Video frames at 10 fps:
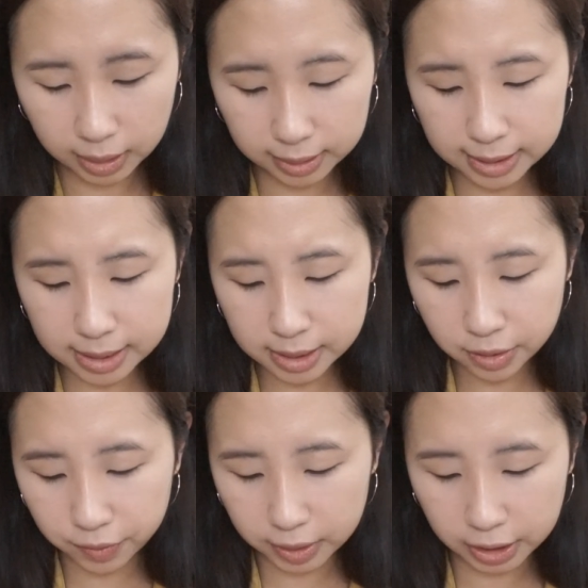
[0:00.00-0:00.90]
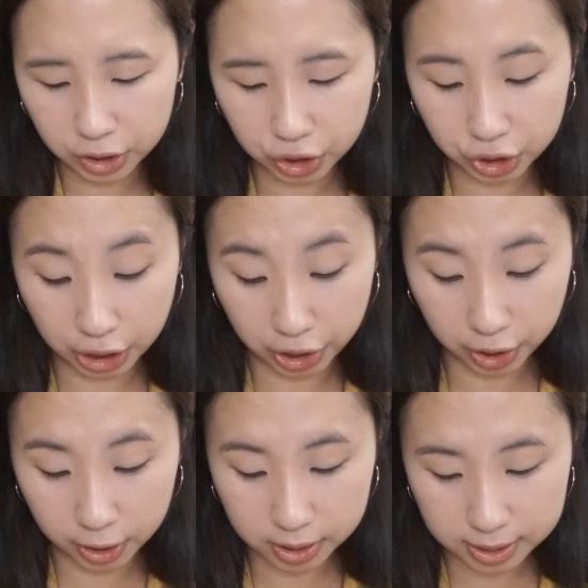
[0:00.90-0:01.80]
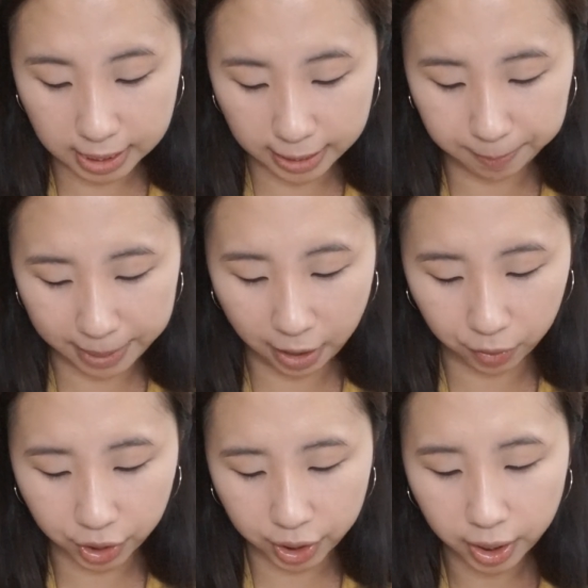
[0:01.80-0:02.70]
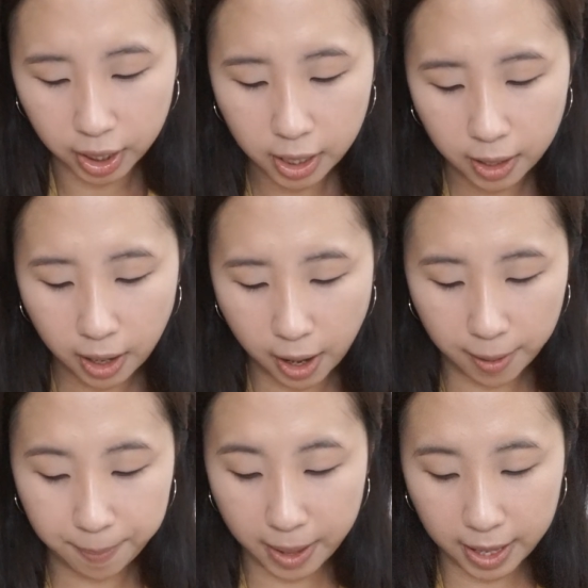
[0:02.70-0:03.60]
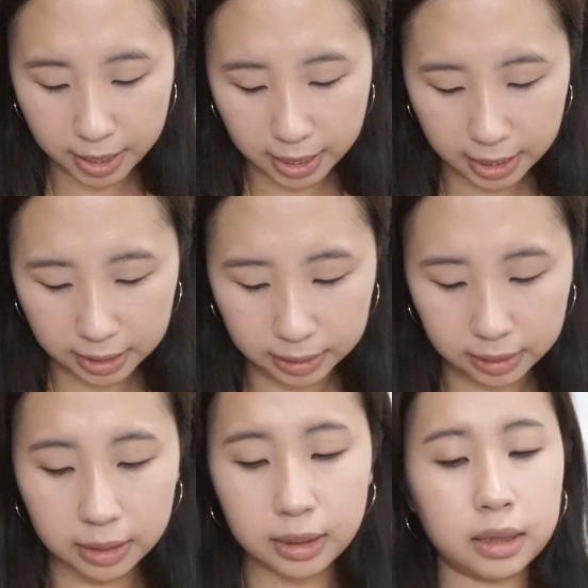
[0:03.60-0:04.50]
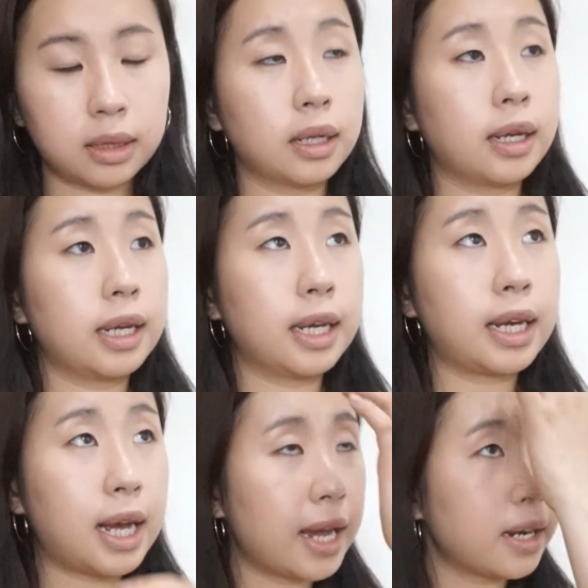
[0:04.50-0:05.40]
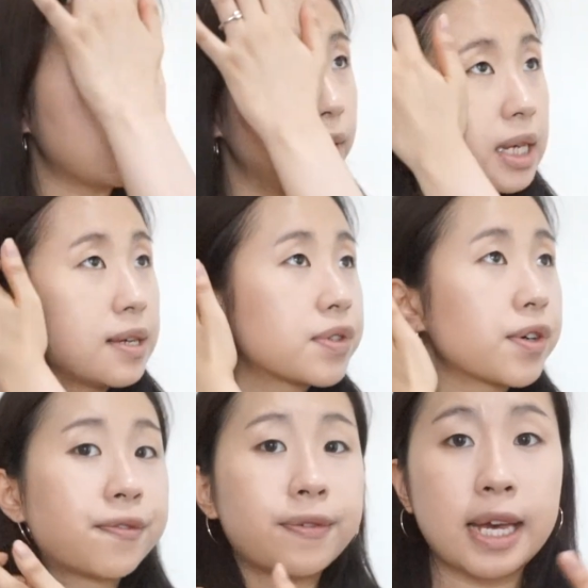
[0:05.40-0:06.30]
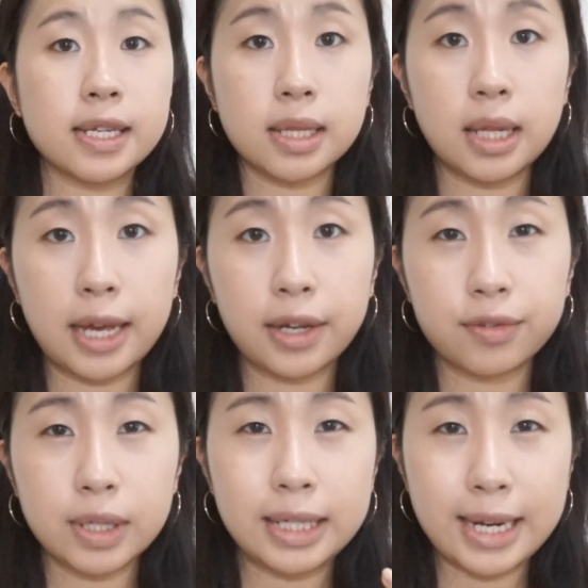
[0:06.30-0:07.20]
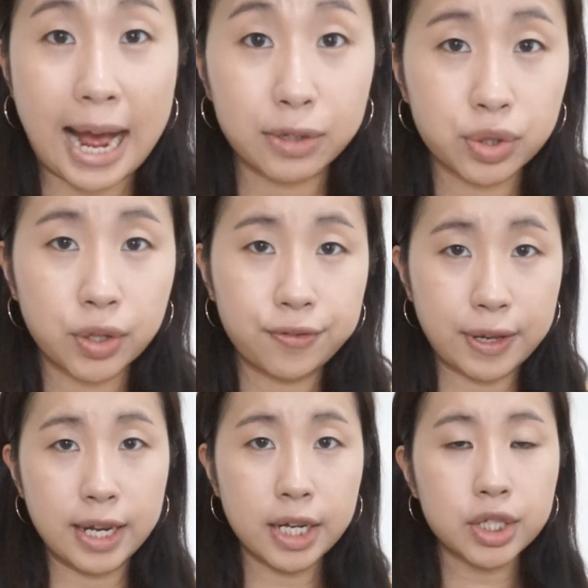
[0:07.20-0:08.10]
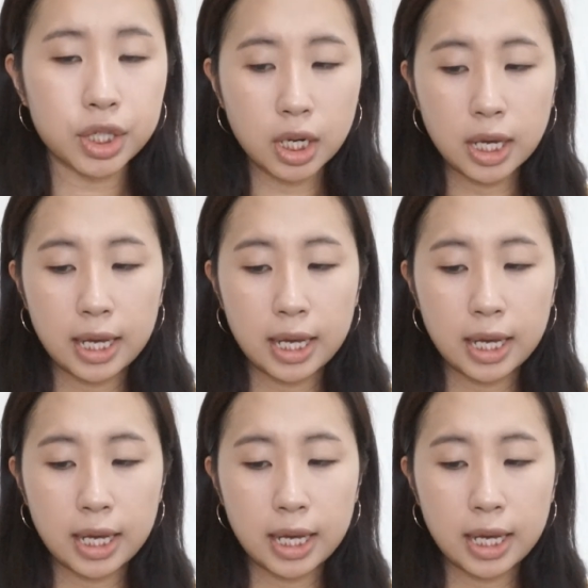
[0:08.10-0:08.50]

This is a really sheer setting powder, but it kind of leaves your face like a really natural finish.